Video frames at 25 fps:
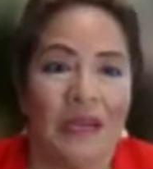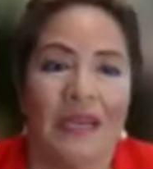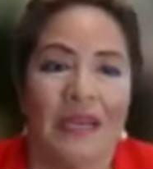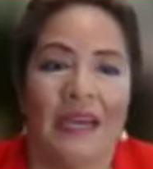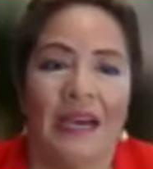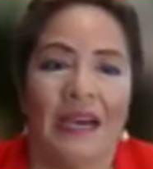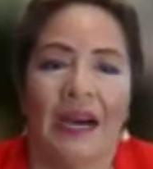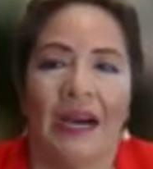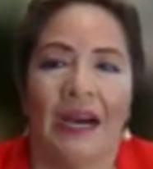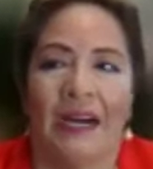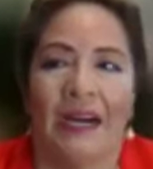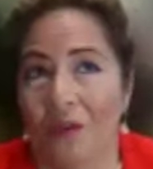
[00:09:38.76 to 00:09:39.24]

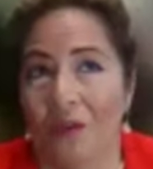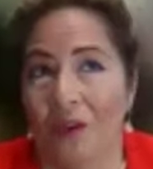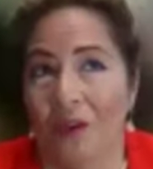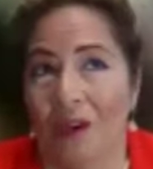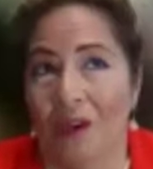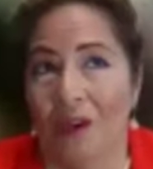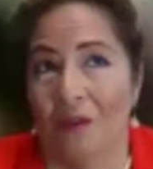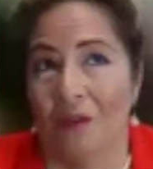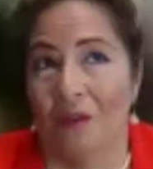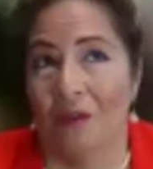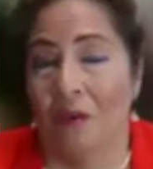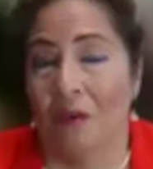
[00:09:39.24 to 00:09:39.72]

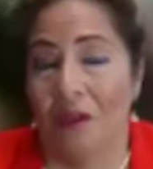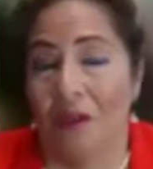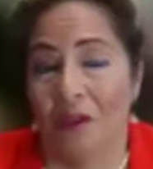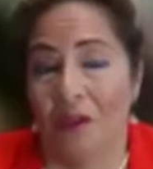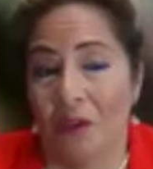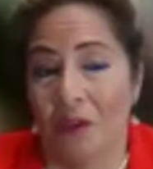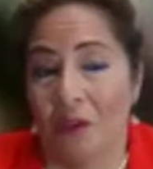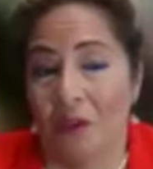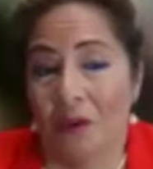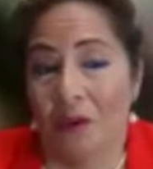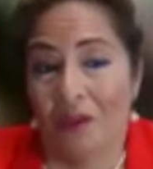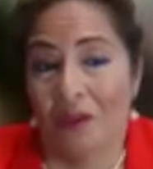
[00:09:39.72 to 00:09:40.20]
And so
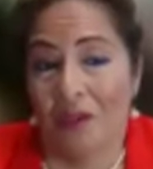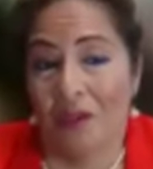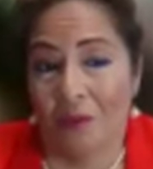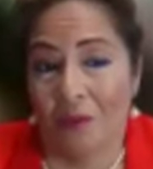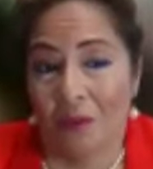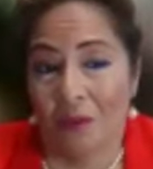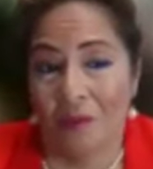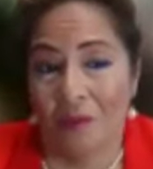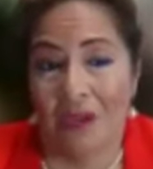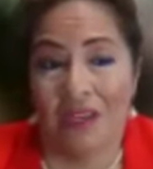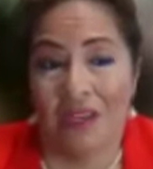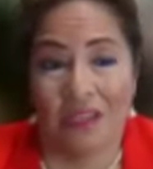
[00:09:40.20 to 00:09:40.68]
what we do
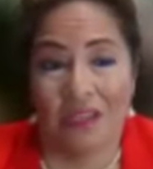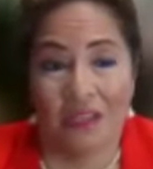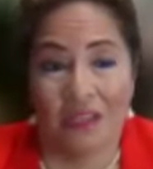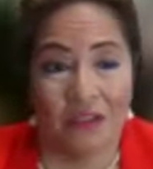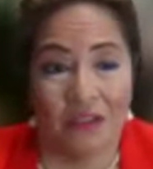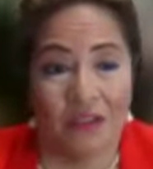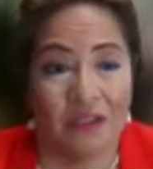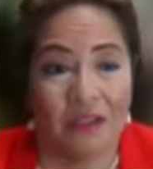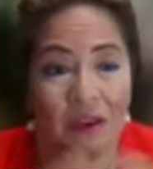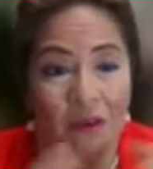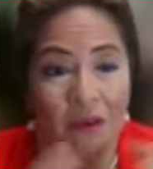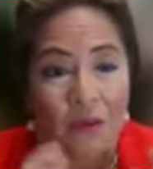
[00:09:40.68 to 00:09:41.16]
is we make
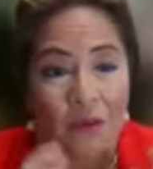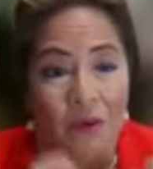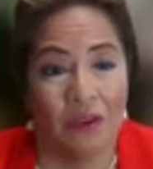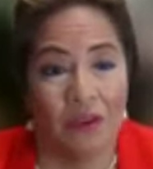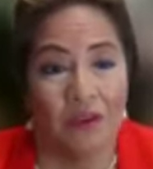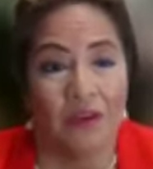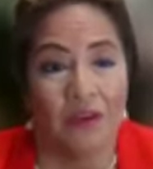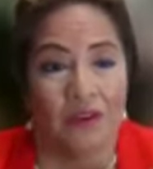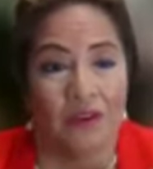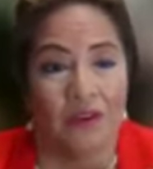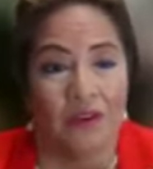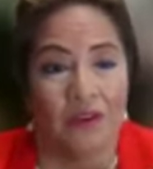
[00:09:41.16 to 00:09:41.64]
sure that when
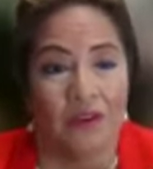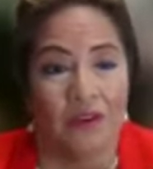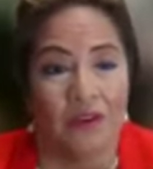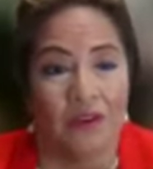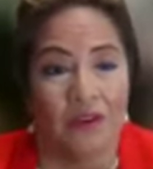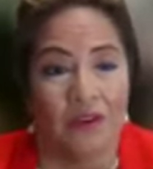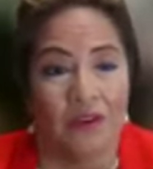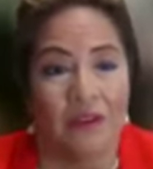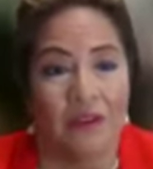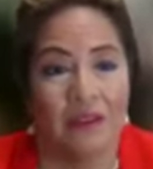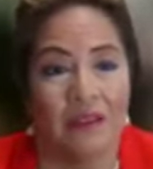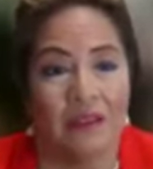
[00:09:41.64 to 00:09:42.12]

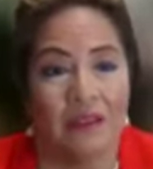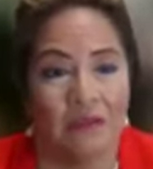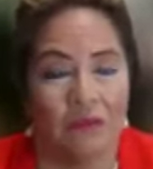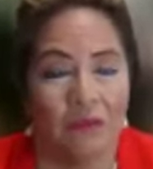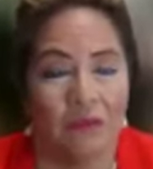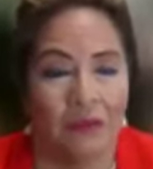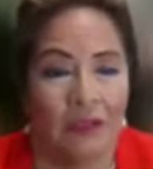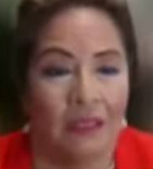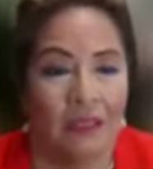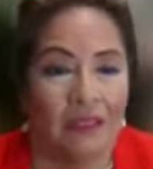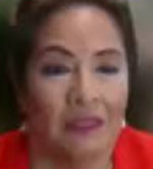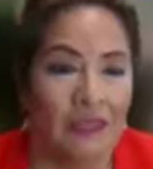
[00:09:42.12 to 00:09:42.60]
these
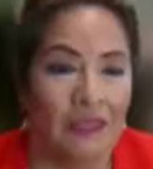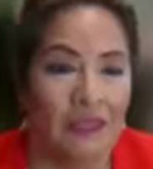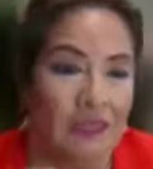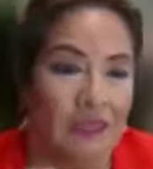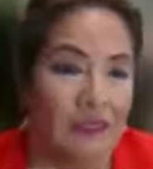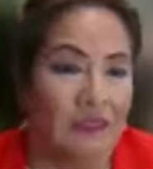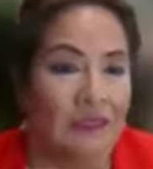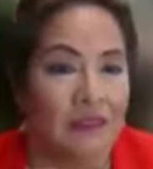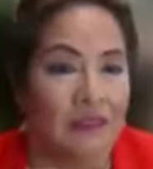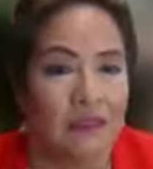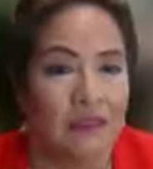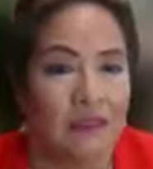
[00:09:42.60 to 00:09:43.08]
Latinas
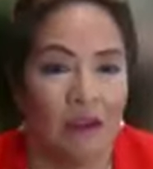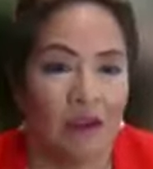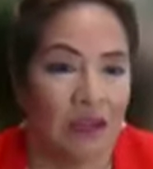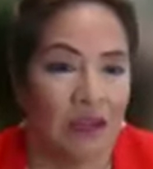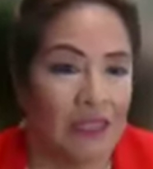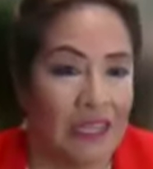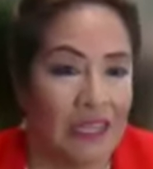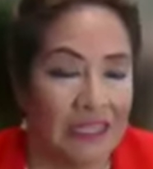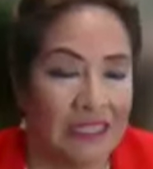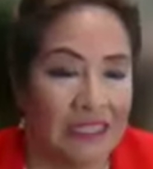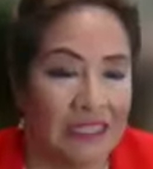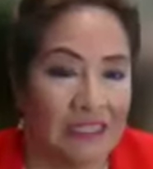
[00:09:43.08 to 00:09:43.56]
are
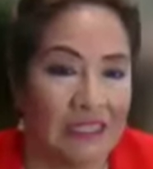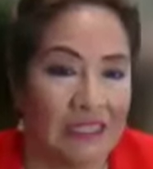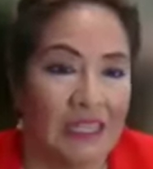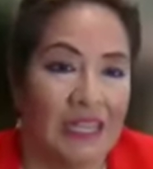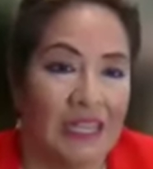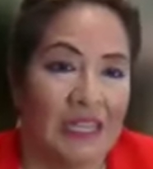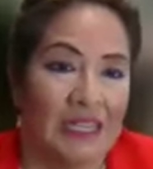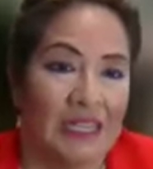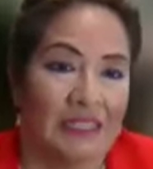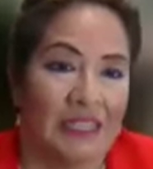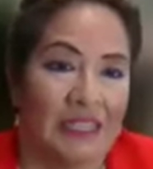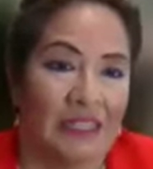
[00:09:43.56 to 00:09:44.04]
elected,
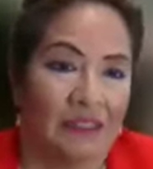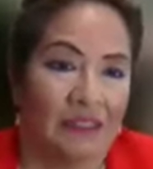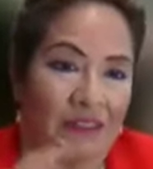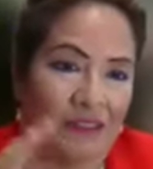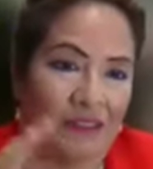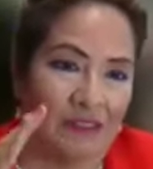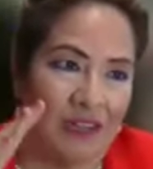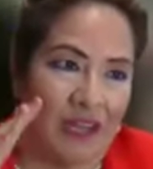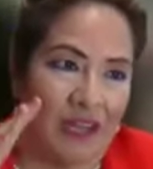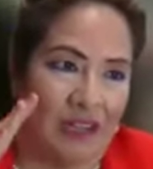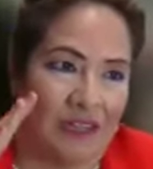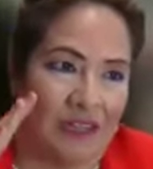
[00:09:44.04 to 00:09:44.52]
that they're
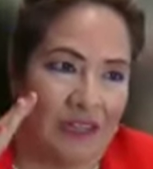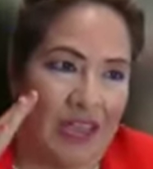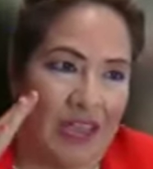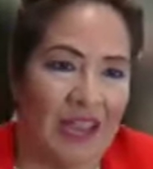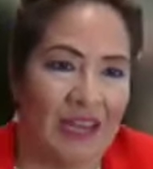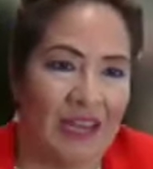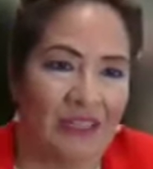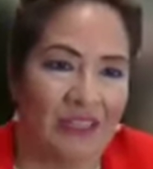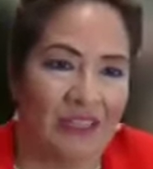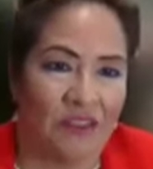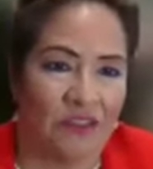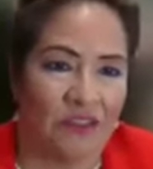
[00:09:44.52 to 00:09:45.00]
not hanged to
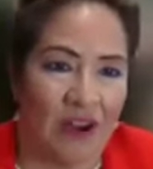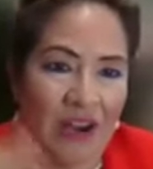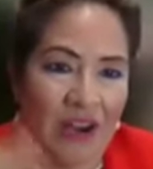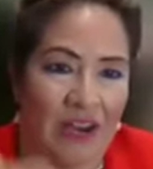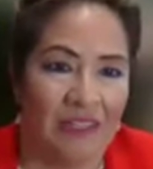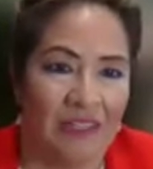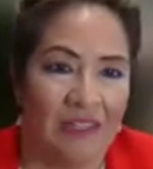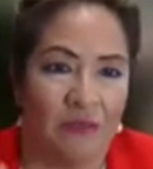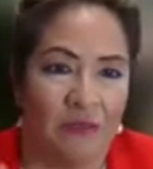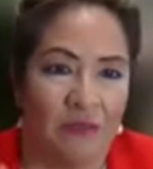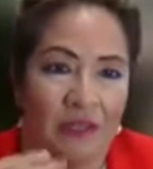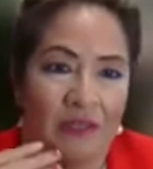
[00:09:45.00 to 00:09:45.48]
dry. That
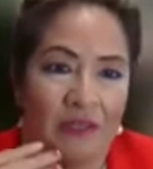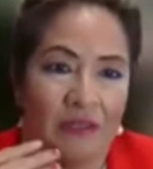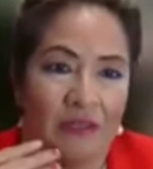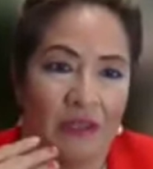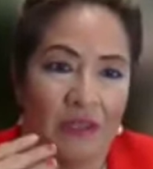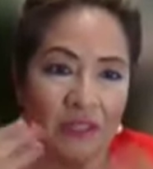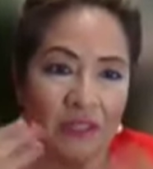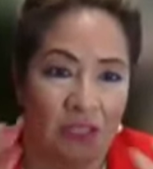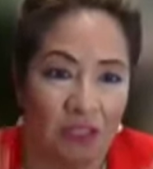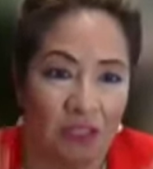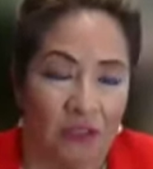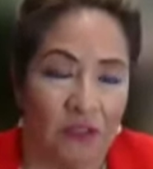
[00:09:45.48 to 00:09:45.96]
we
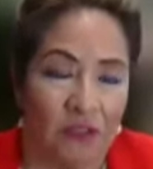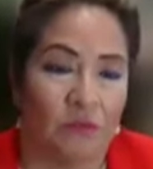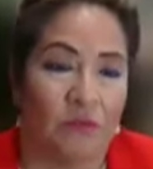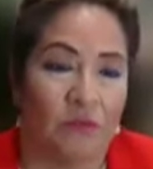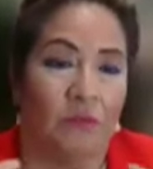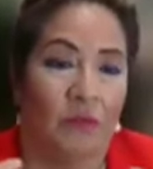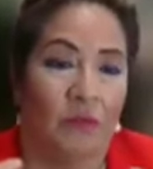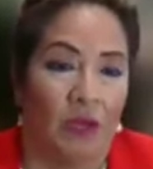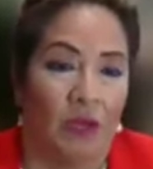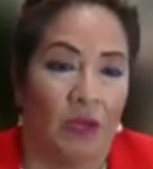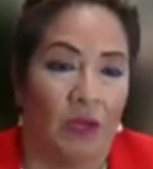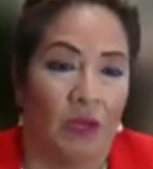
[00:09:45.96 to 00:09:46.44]
continue
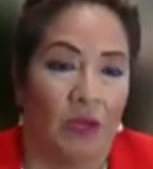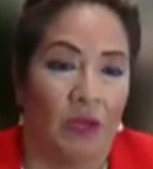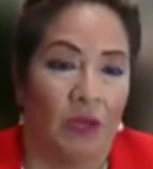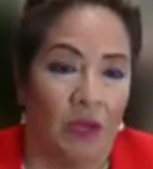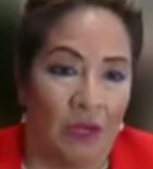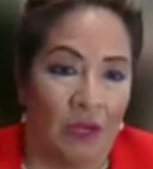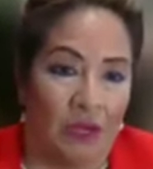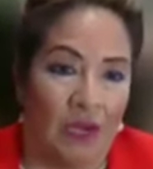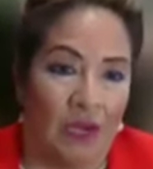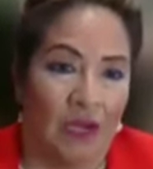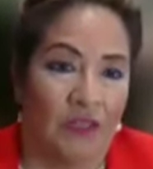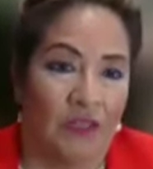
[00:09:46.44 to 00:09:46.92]

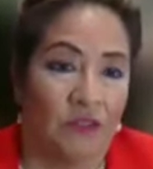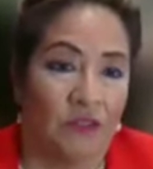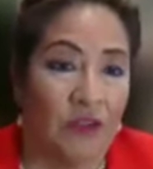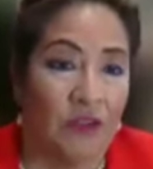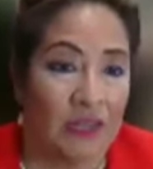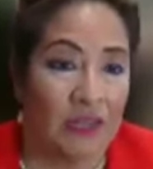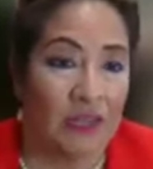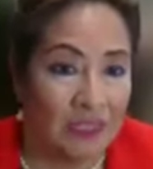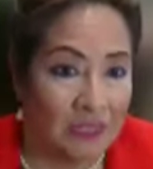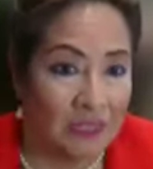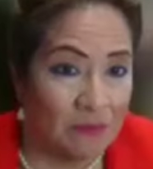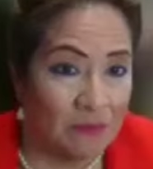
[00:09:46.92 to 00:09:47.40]

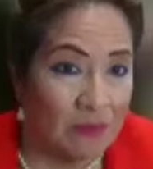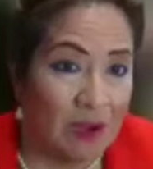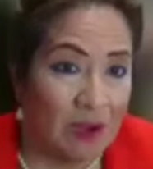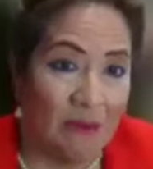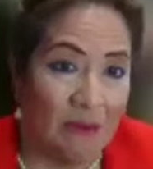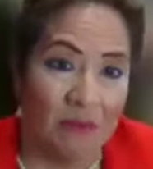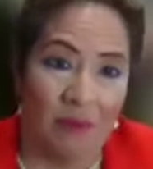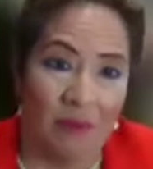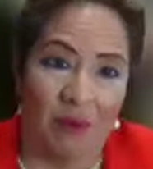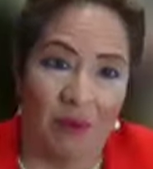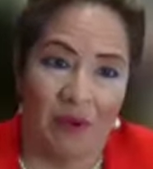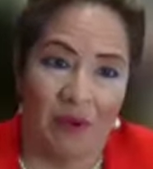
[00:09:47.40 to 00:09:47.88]
training them up